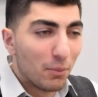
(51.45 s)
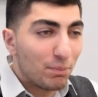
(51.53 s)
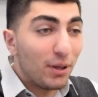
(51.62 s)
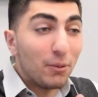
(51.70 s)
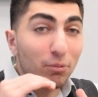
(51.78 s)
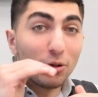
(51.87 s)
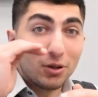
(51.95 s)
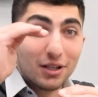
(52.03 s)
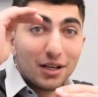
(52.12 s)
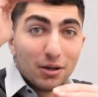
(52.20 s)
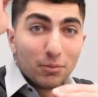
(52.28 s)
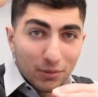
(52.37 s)

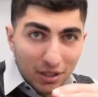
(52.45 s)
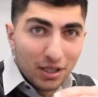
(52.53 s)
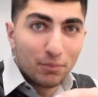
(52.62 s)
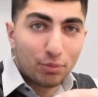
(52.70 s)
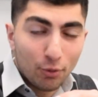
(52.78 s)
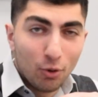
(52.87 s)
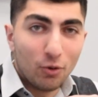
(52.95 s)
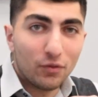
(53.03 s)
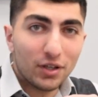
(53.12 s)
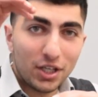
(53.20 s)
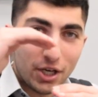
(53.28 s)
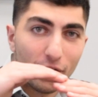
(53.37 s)
people
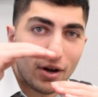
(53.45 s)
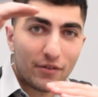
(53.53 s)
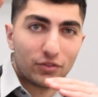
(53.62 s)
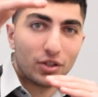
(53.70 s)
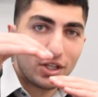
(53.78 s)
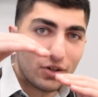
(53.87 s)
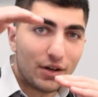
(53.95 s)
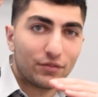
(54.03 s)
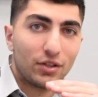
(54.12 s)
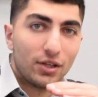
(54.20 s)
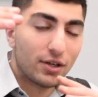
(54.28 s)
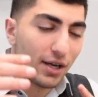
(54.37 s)
improve year after year
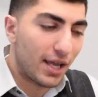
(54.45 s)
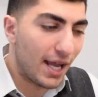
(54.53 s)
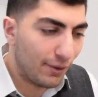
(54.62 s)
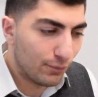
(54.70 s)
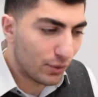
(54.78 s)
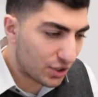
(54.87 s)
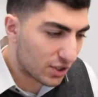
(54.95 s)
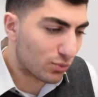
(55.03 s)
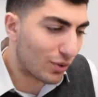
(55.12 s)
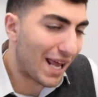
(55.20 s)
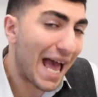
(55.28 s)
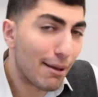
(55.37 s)
after year, and which is
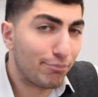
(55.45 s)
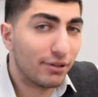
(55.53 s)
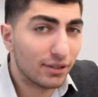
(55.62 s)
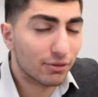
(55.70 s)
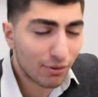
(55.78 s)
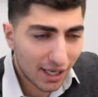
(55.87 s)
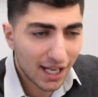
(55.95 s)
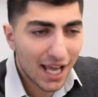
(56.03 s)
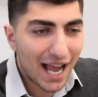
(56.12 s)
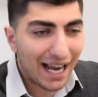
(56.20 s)
what happened, right?